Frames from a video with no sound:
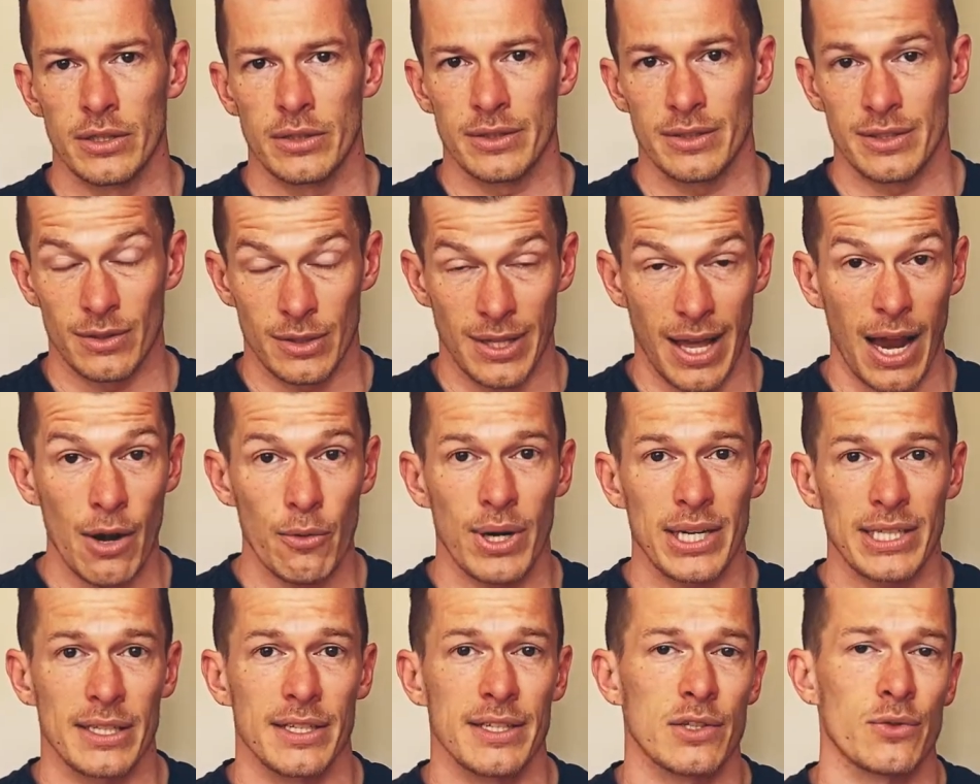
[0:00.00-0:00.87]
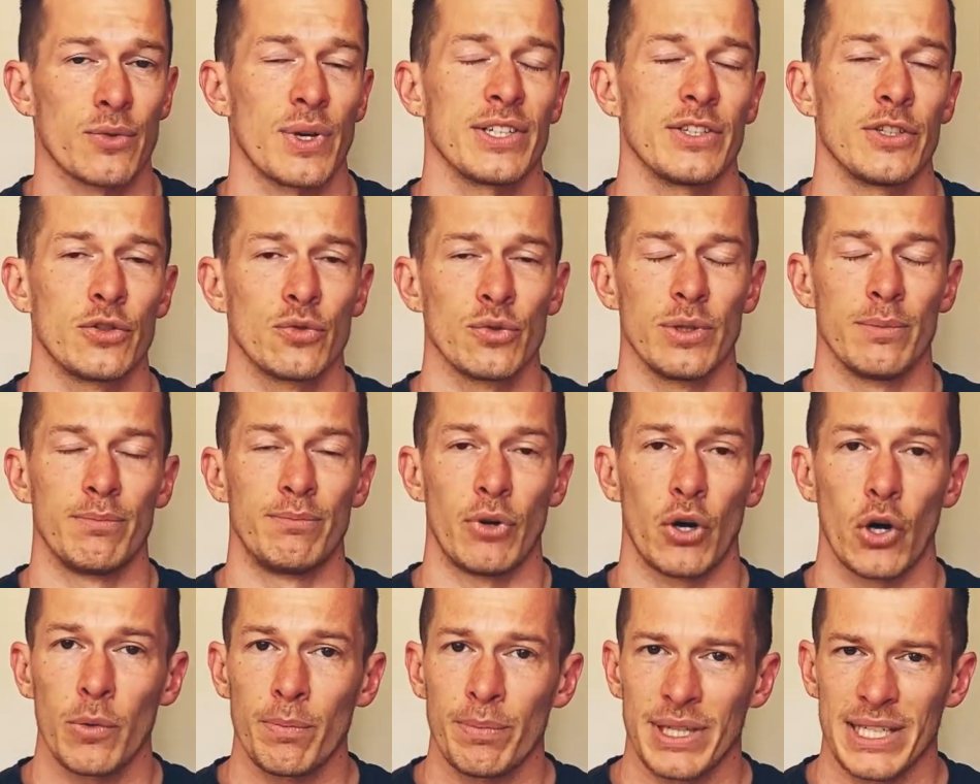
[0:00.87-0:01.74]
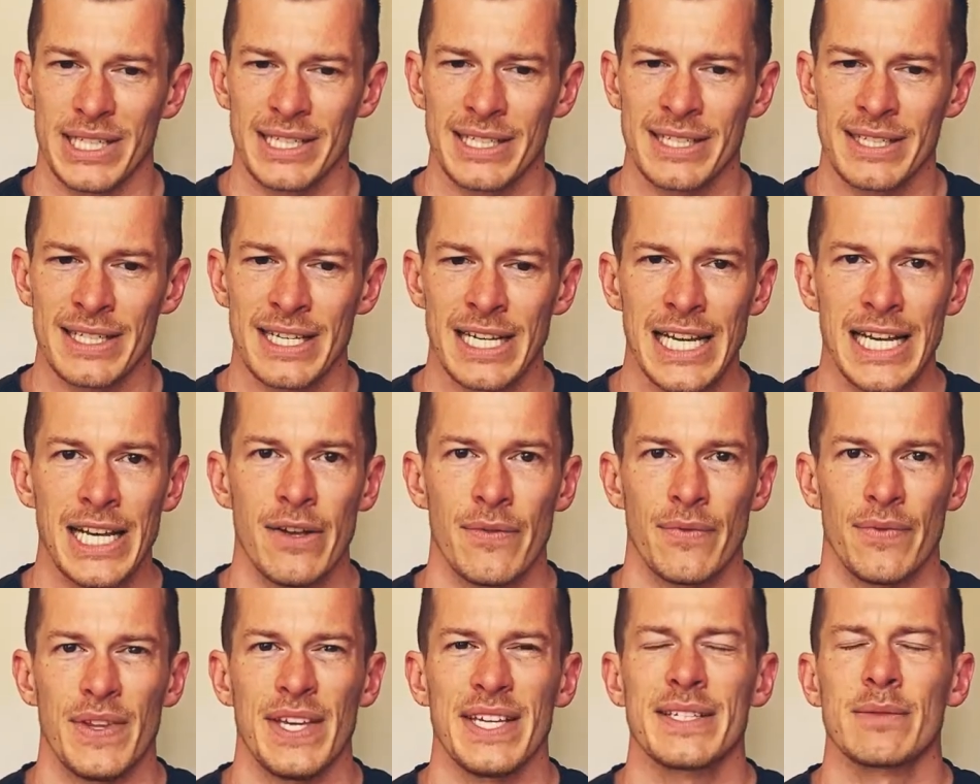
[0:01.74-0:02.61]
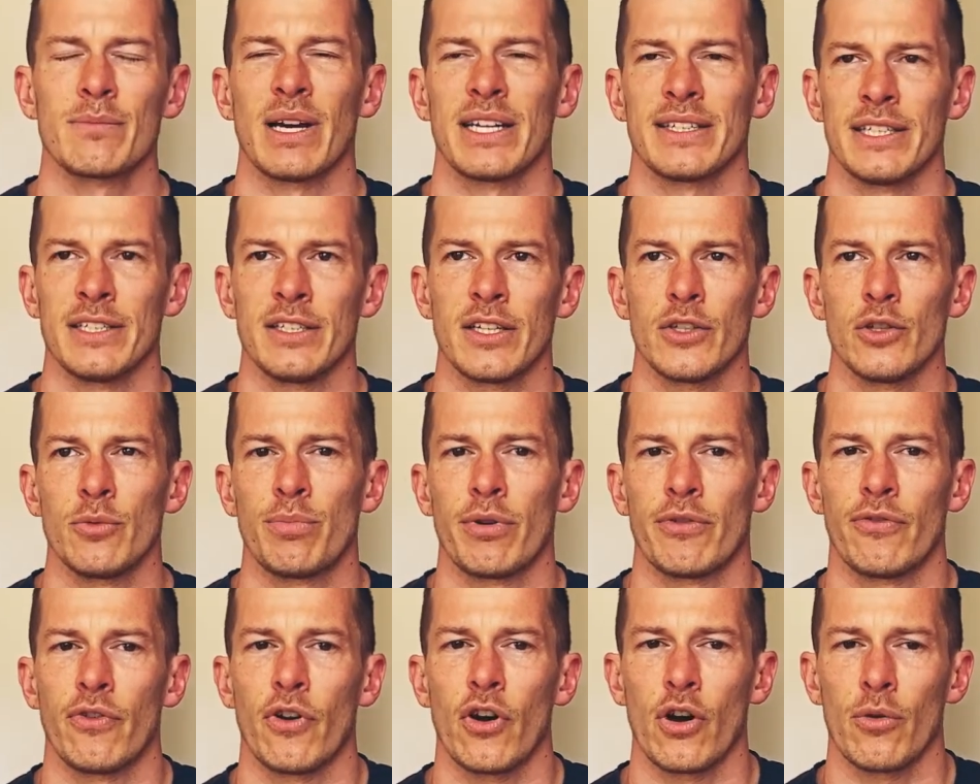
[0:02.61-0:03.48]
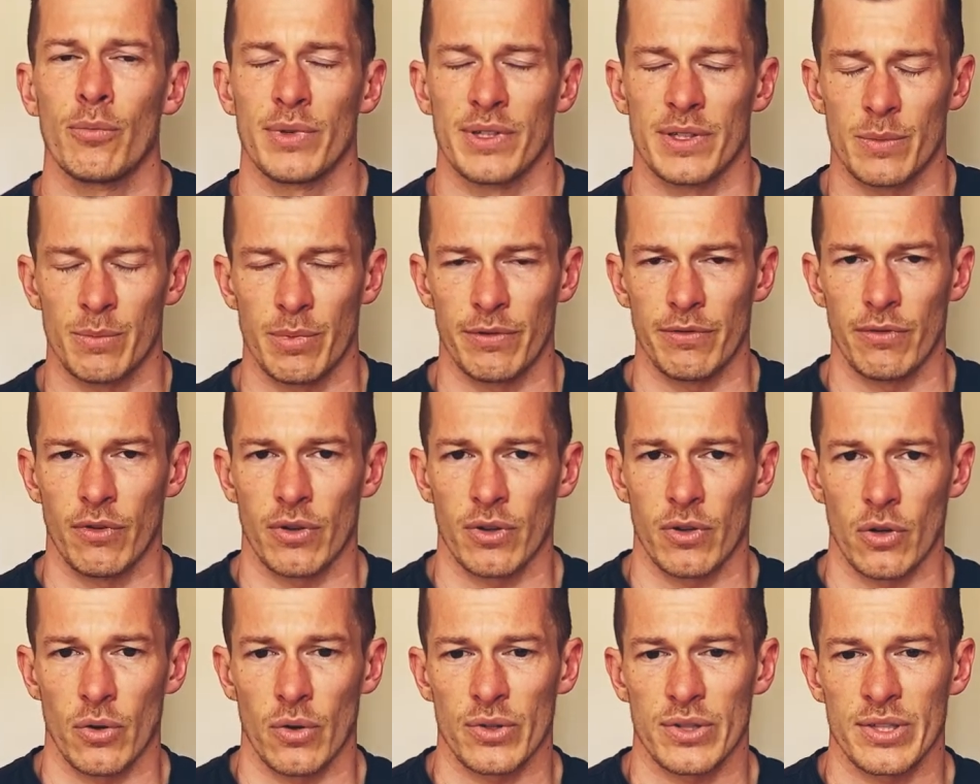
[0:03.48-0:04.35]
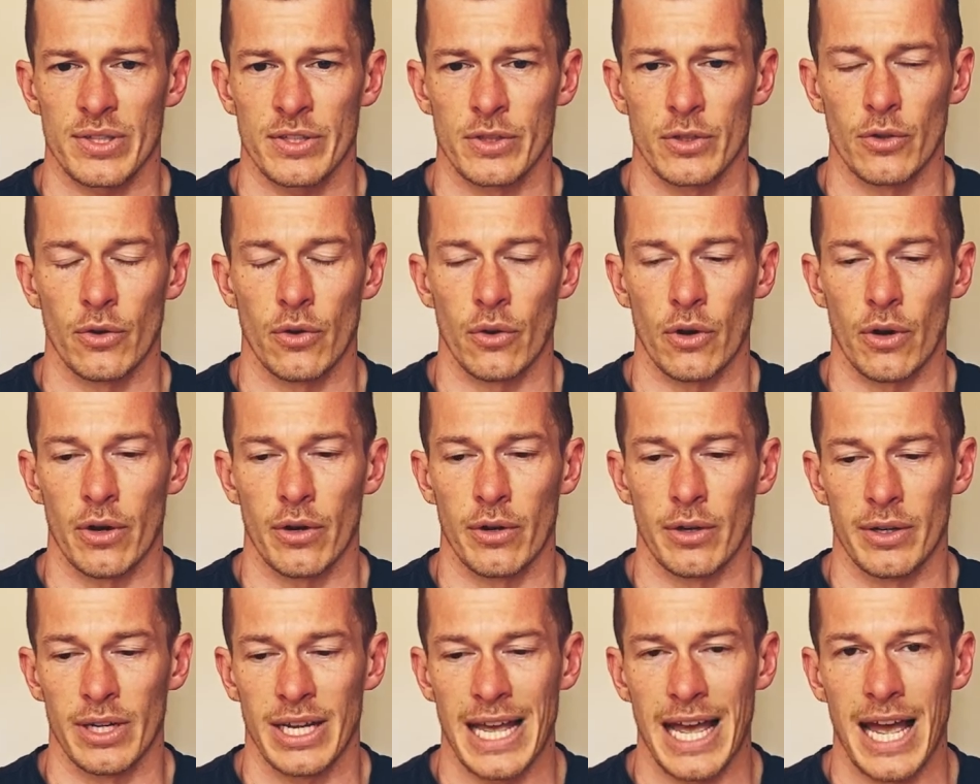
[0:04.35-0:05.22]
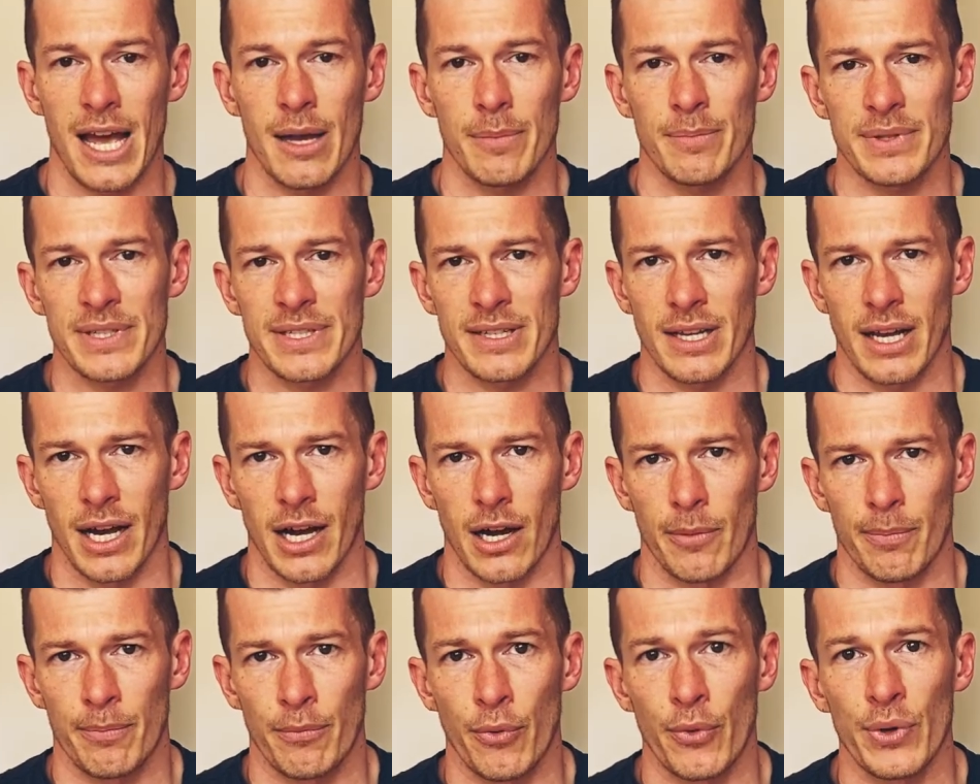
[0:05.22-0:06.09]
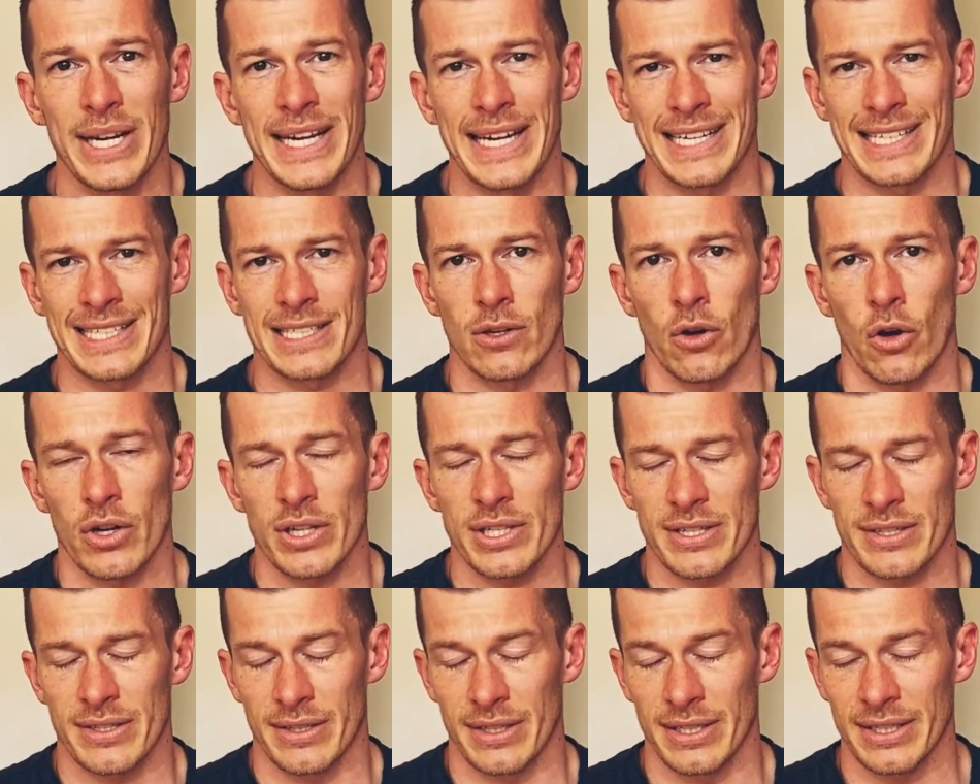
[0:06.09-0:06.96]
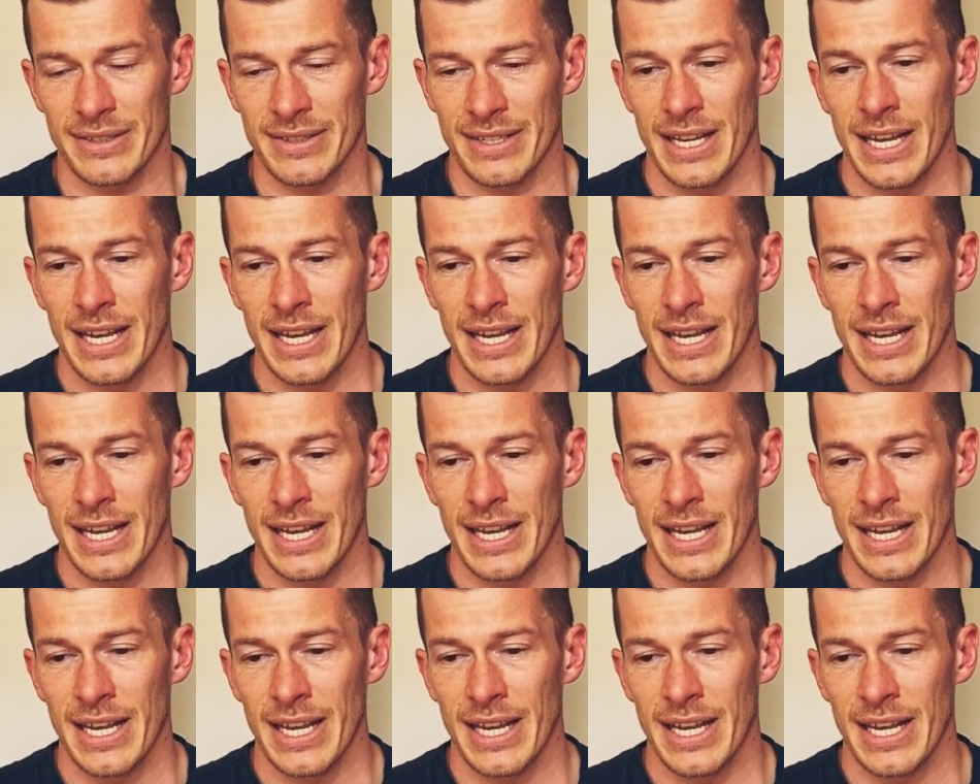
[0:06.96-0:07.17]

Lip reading: directly straight into the burpees, this might hinder your performance because your abs are pre-exhausted,